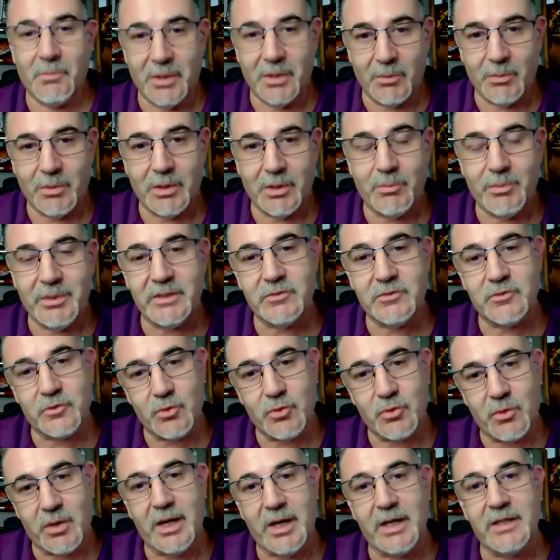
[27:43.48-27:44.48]
But when we
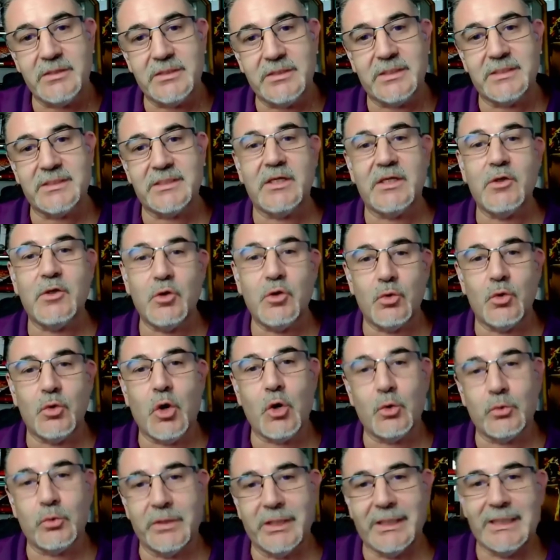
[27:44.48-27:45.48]
tried to see
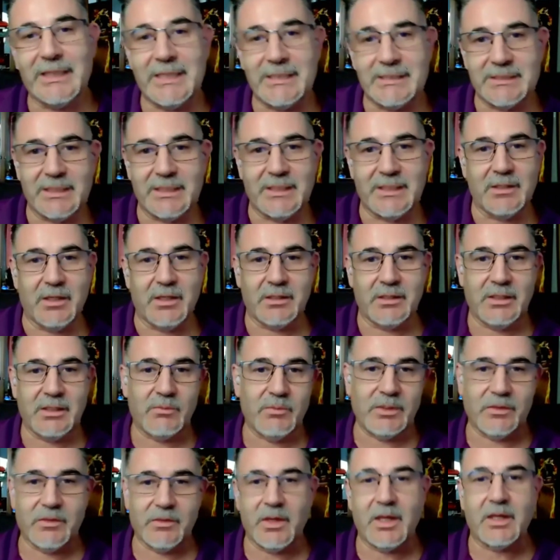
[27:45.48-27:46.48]
who owned the leasing on
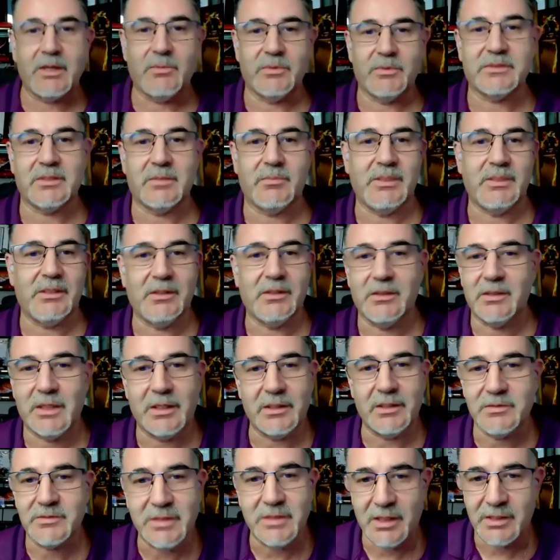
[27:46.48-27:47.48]
it, we thought it was going to be the
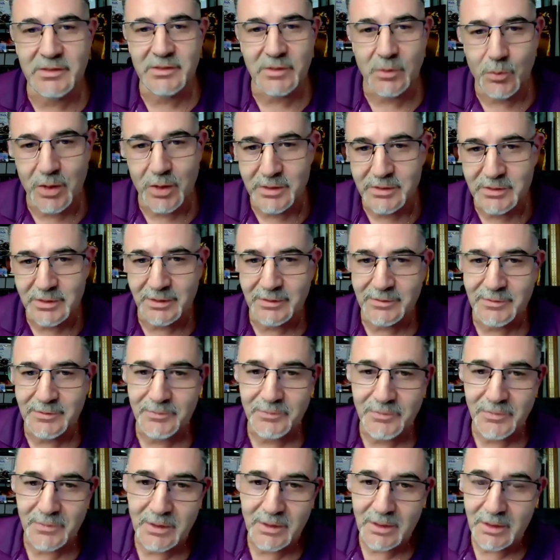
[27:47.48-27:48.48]
United States. It
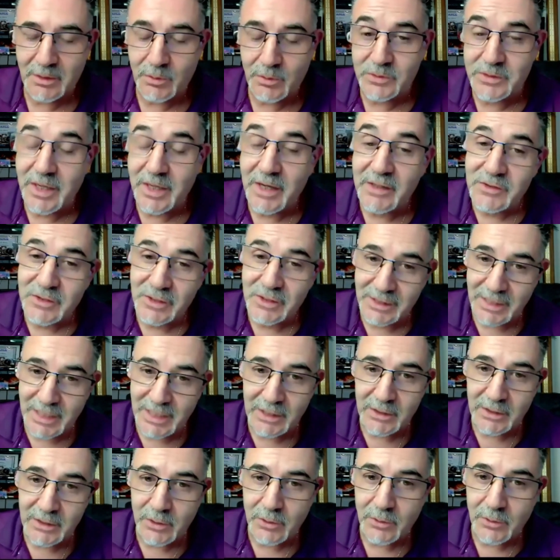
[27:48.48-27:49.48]
wasn't. It was actually
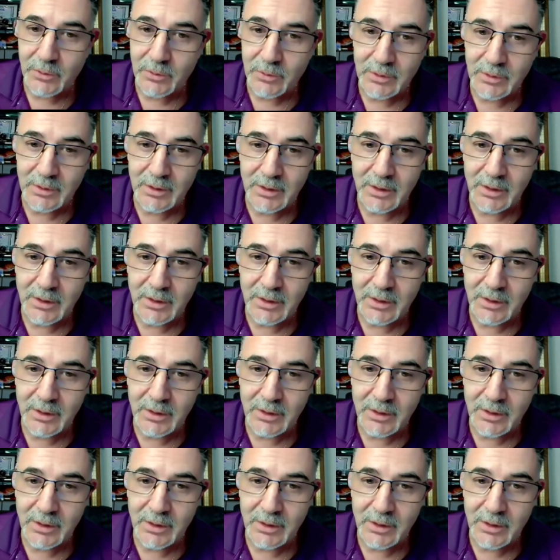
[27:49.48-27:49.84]
NATO.